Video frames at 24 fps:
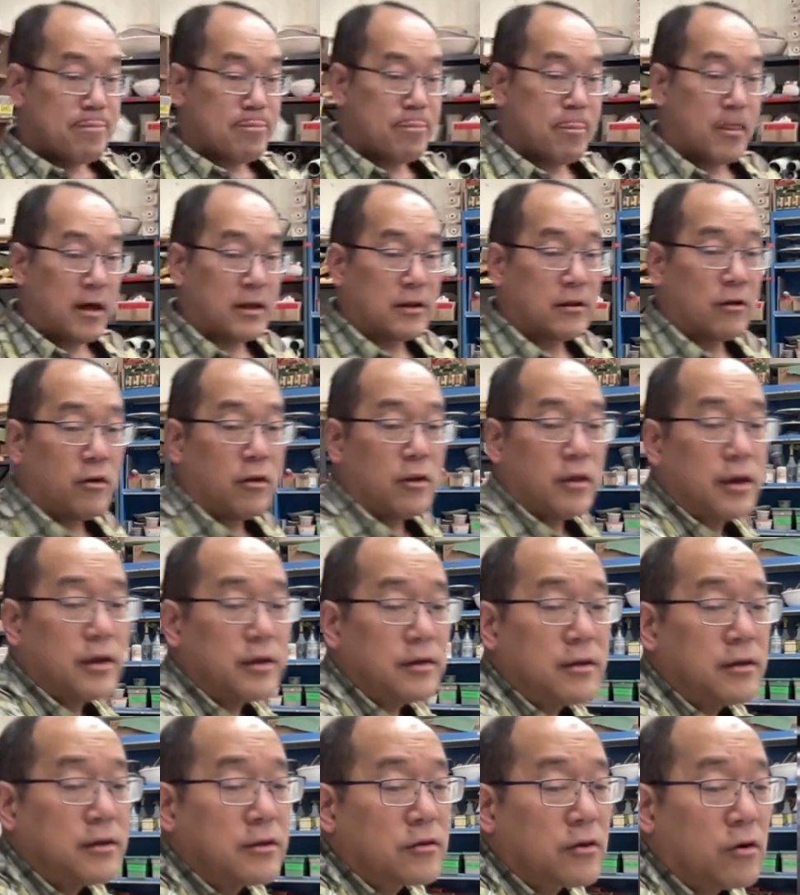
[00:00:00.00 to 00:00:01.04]
I, all I
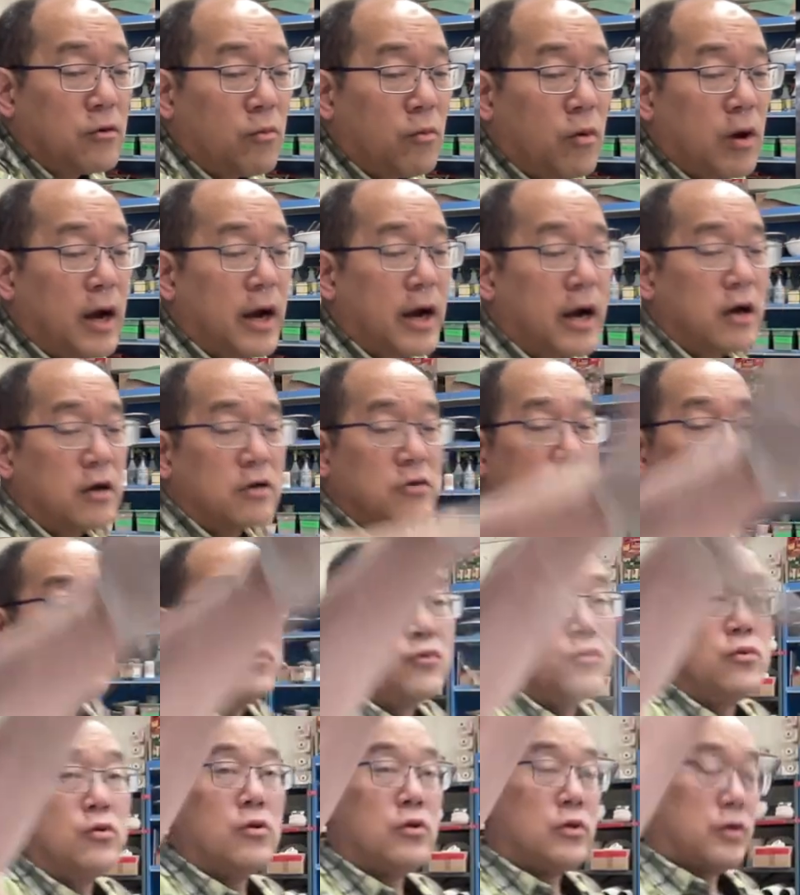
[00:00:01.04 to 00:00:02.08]
need is a wire
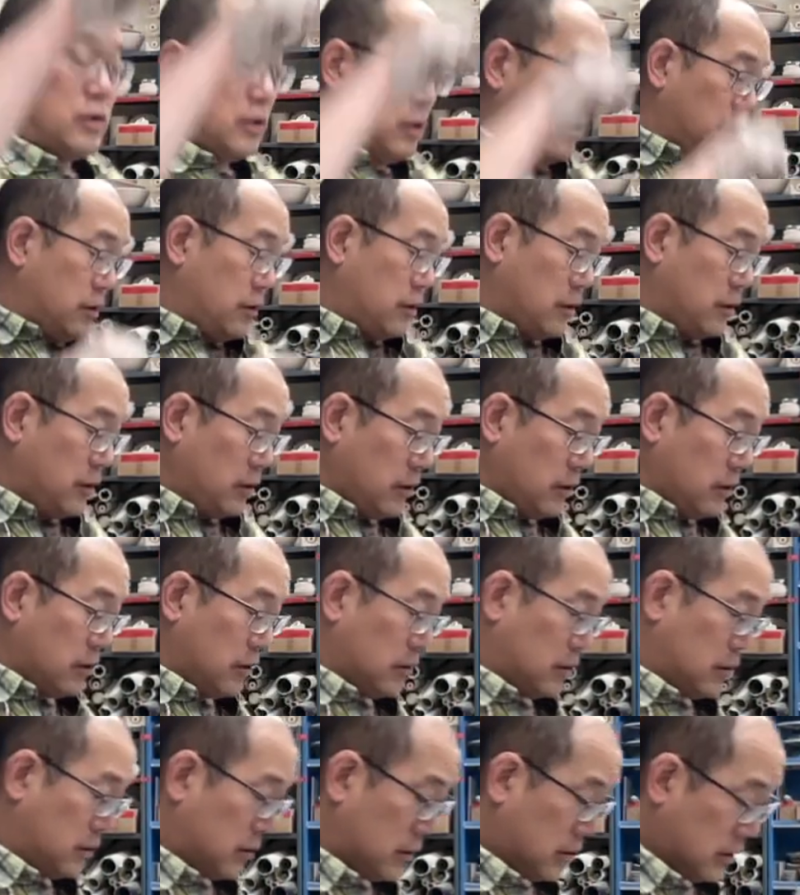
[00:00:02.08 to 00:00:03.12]
tool here
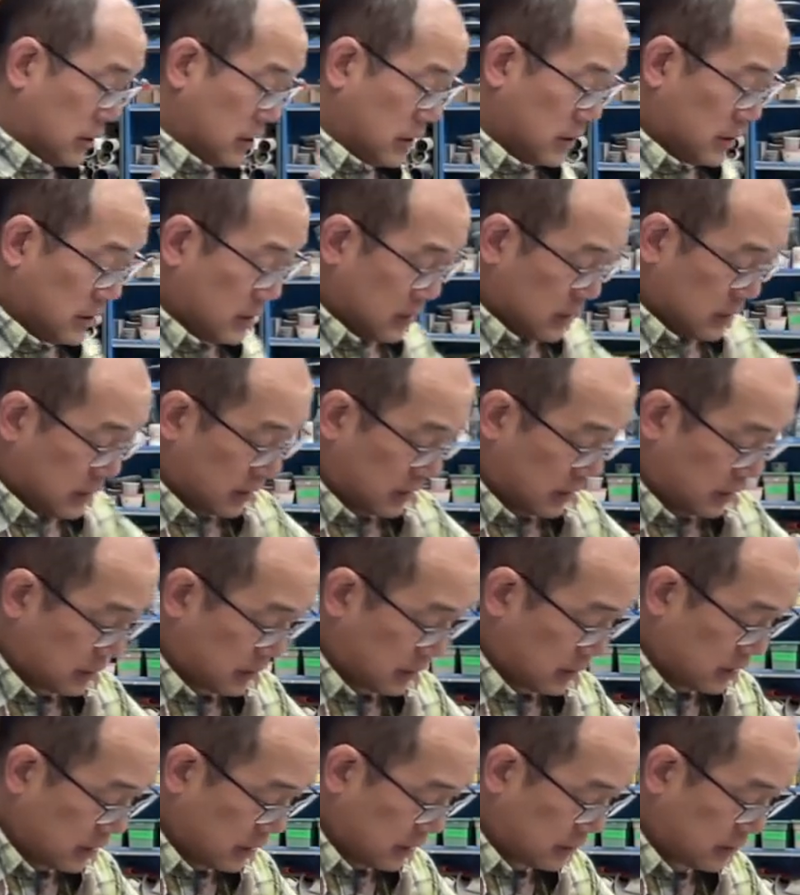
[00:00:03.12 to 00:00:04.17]
like
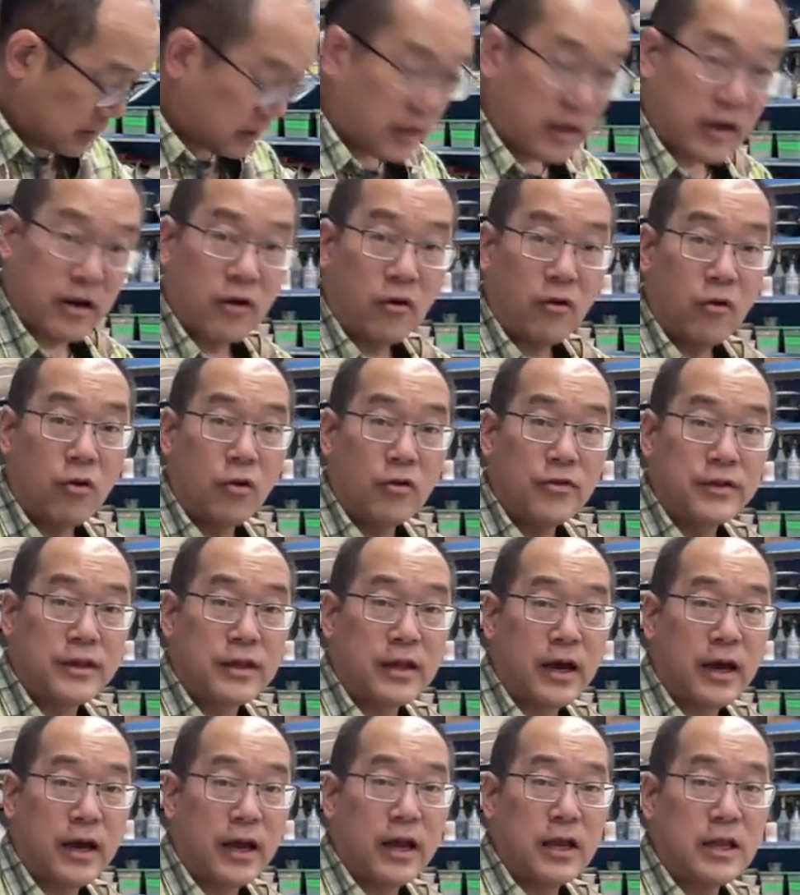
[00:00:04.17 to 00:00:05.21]
this, and I hold
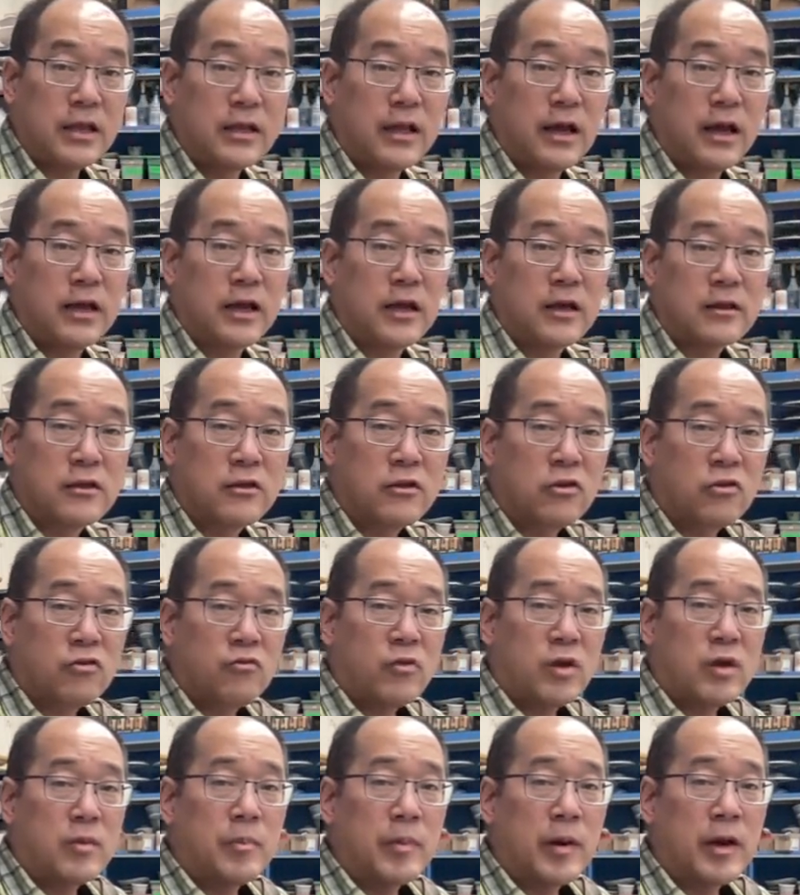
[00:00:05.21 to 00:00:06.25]
tight and I
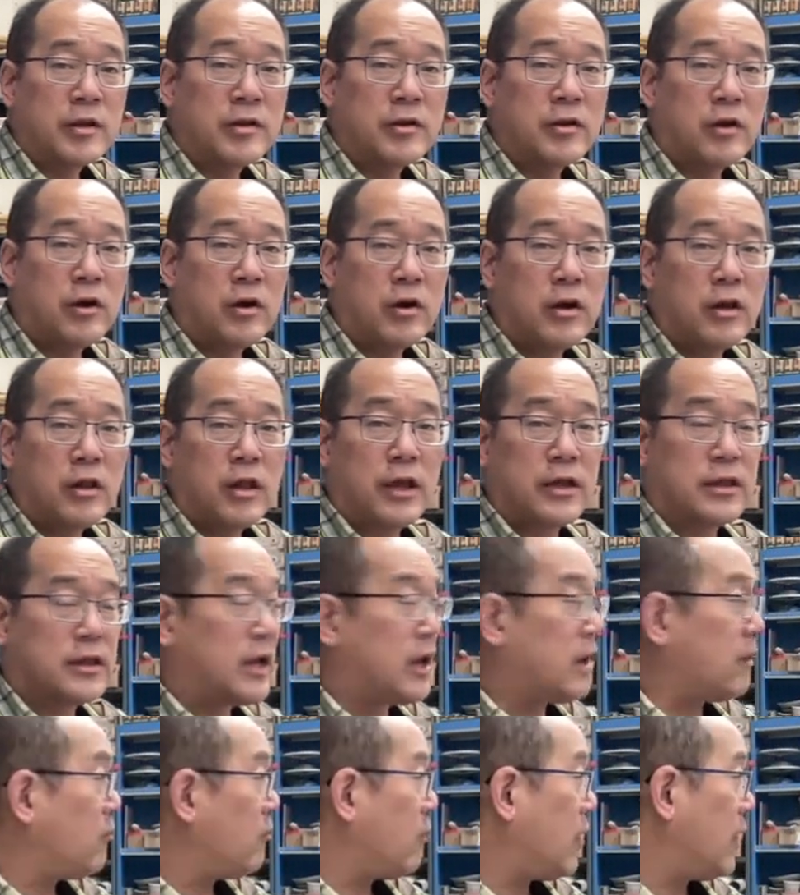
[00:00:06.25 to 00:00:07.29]
sweep under like
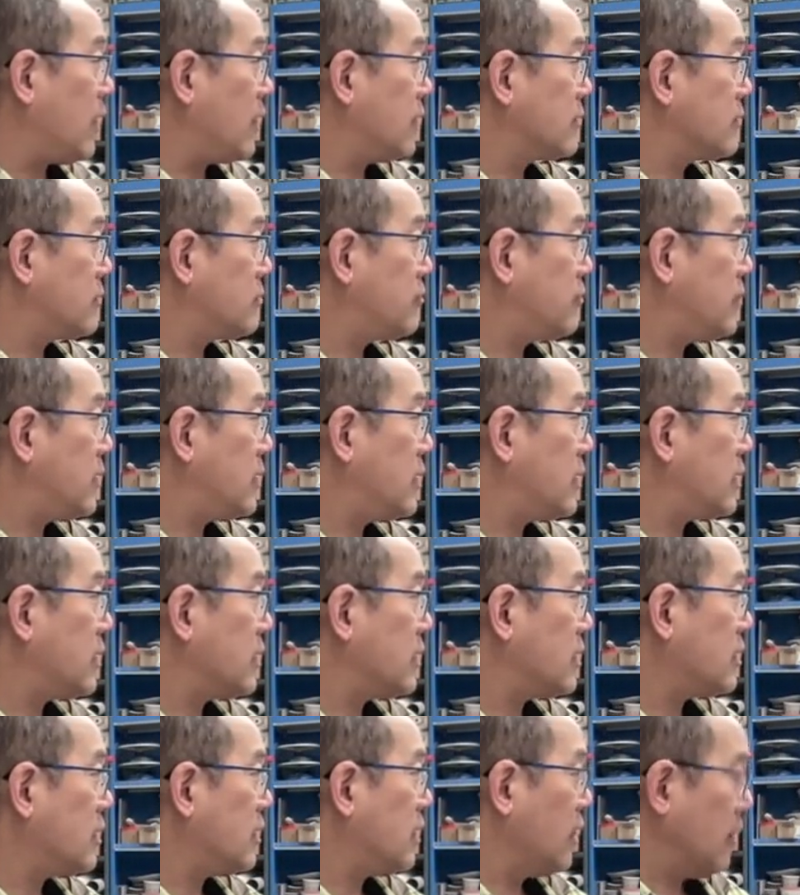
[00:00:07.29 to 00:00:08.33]
that while it's spinning,
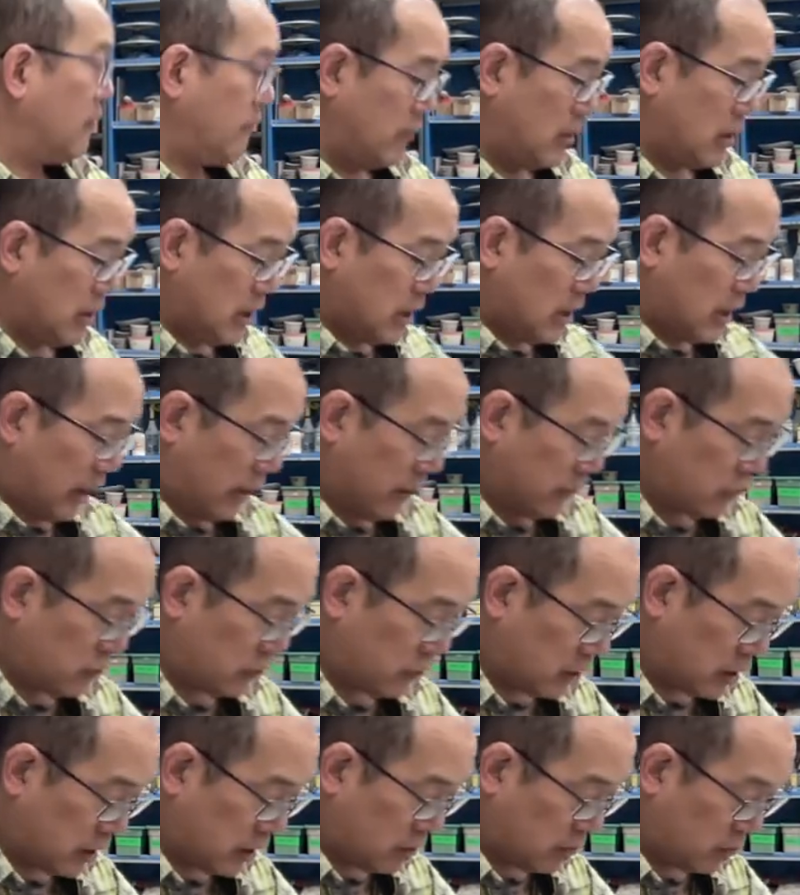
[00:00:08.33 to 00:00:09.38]
okay? I'll show
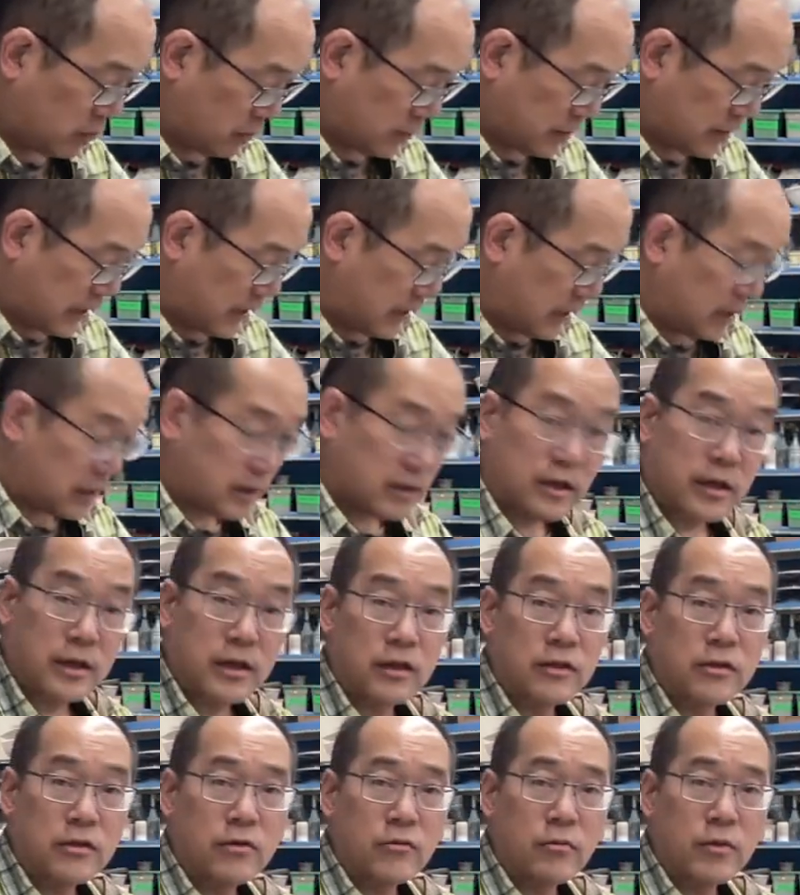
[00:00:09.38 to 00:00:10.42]
you again, hold tight
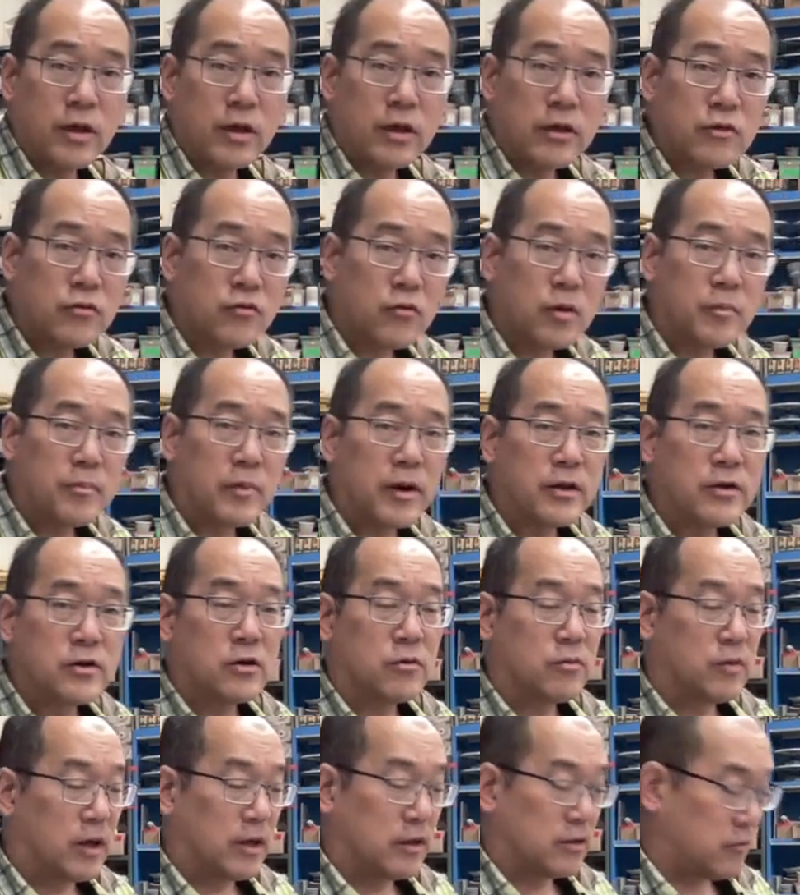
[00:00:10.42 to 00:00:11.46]
against the wheel, sweep under
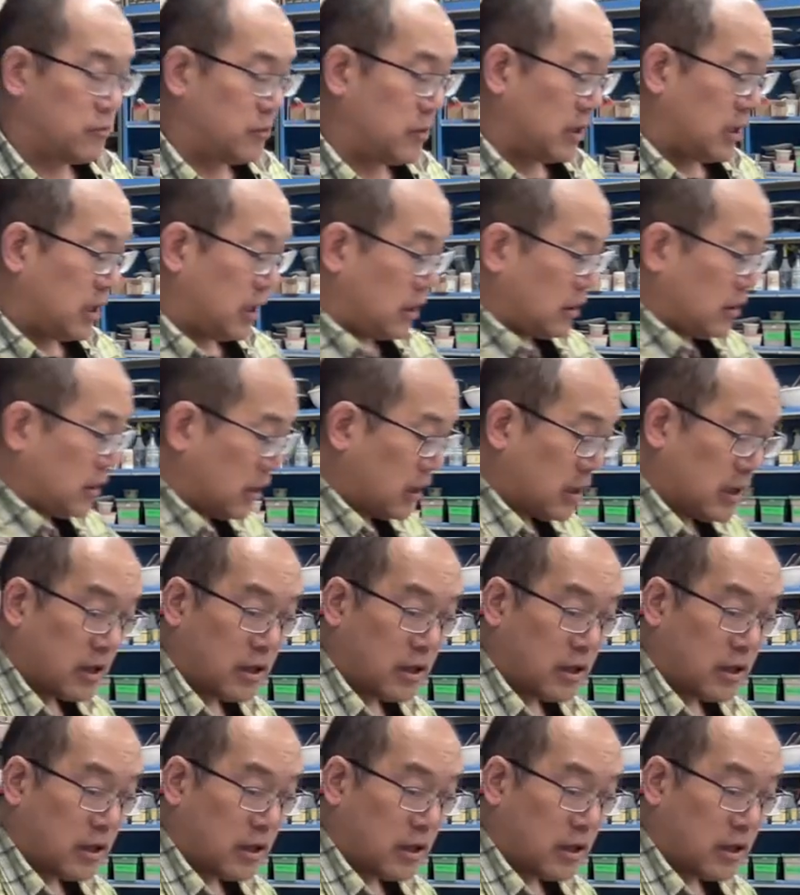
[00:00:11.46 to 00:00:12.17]
while it's spinning